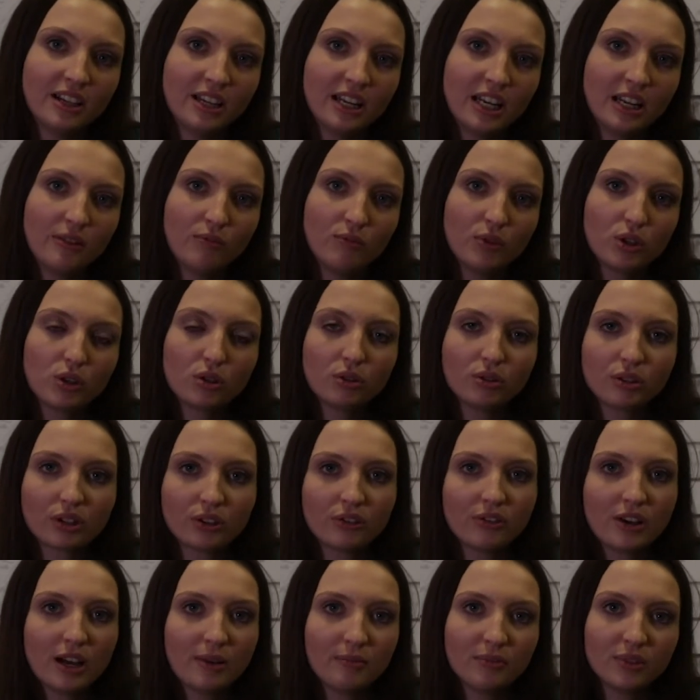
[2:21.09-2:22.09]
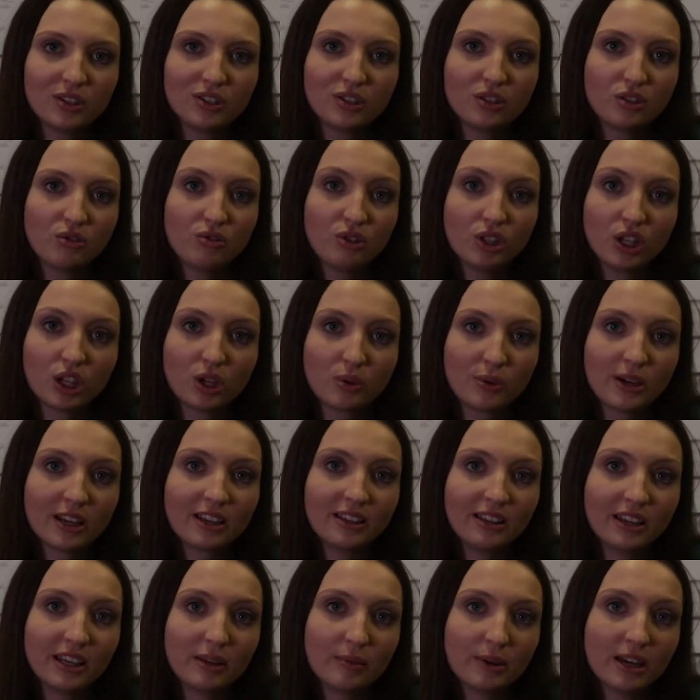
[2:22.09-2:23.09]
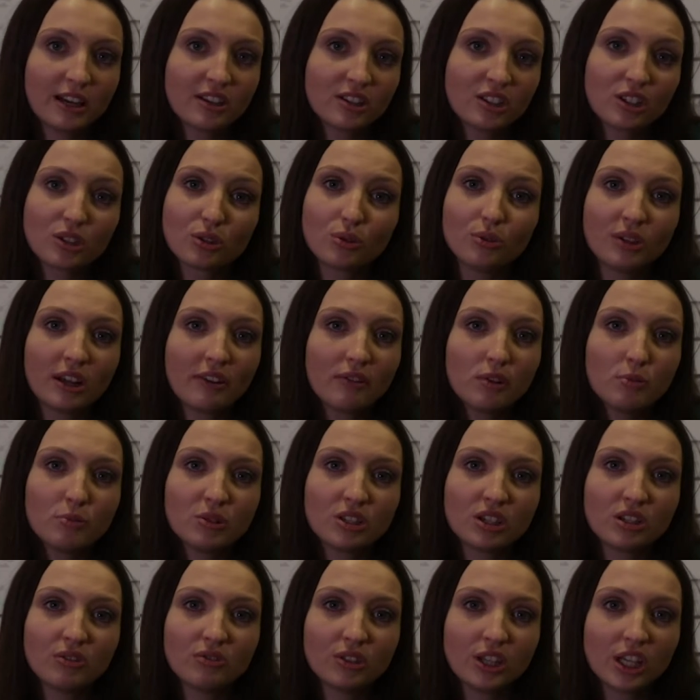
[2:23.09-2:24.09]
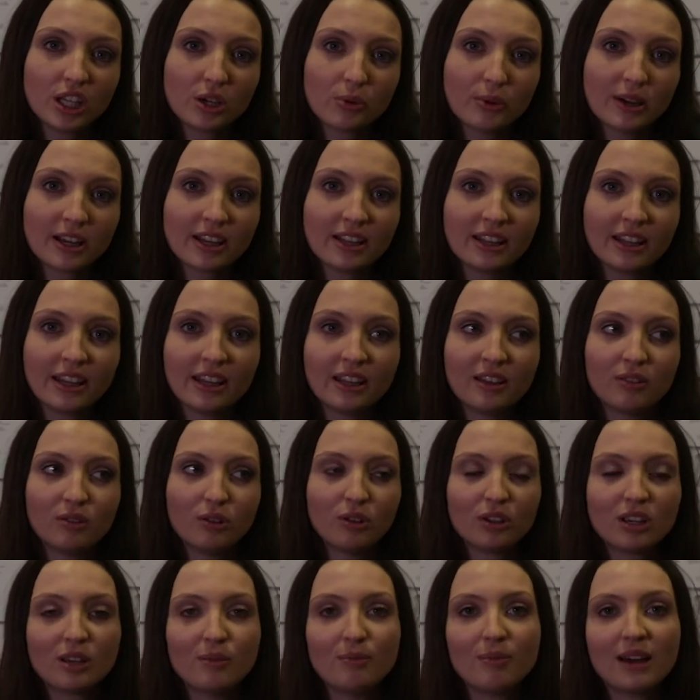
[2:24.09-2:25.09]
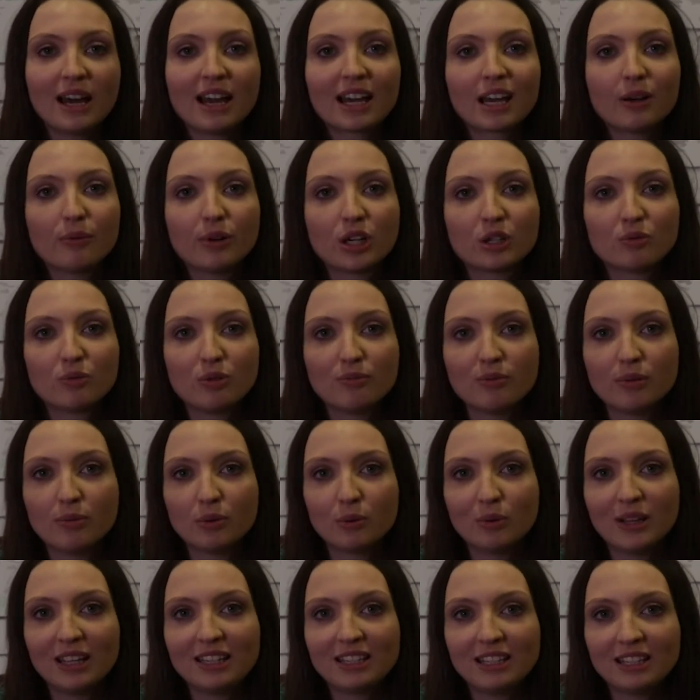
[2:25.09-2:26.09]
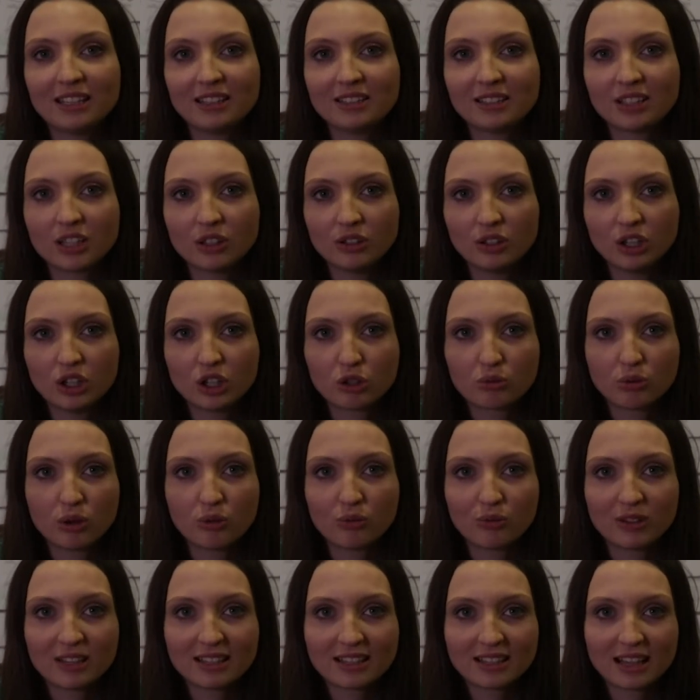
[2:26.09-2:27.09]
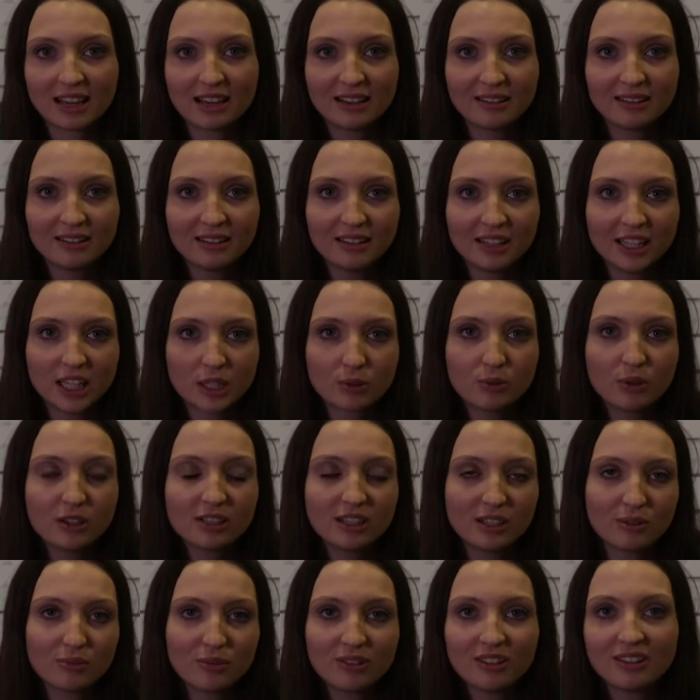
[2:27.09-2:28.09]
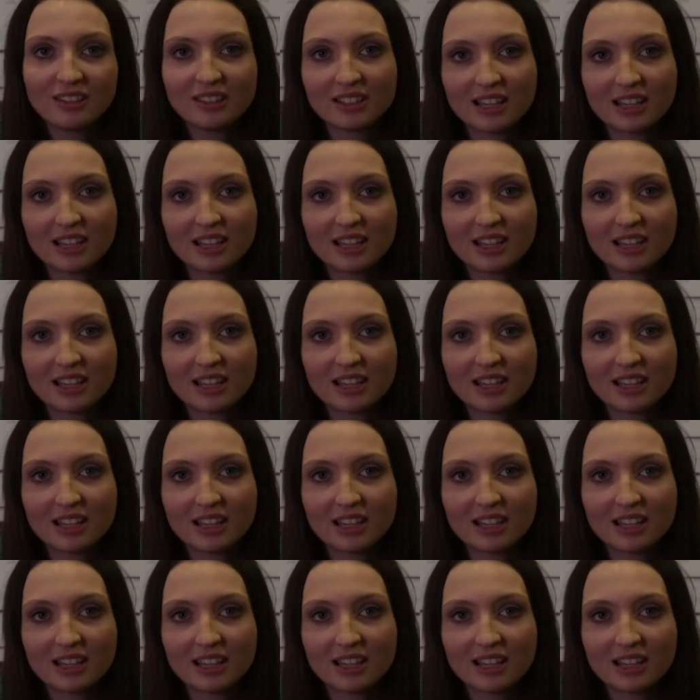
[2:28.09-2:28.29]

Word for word: And then we told our families really quickly. We actually told everybody really quickly. Looking back, I wish we'd maybe waited until the twelve week scan. That's what I did with the